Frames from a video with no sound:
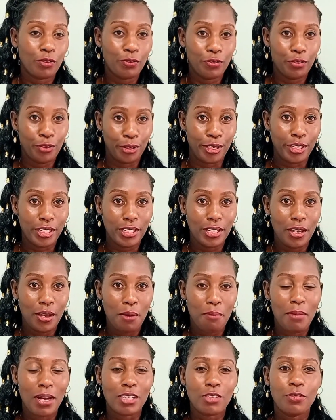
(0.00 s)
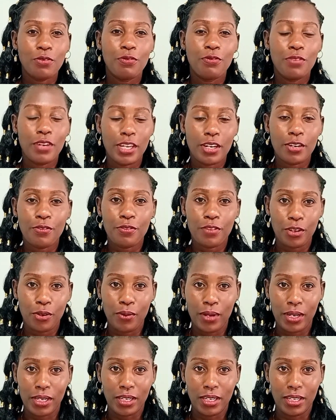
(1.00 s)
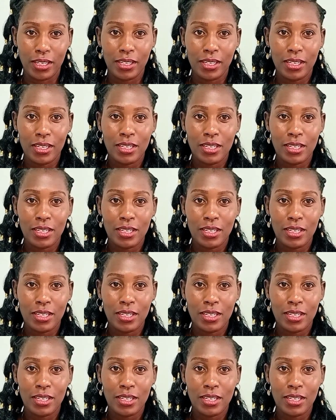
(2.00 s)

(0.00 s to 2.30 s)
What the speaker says: food, but very frequently.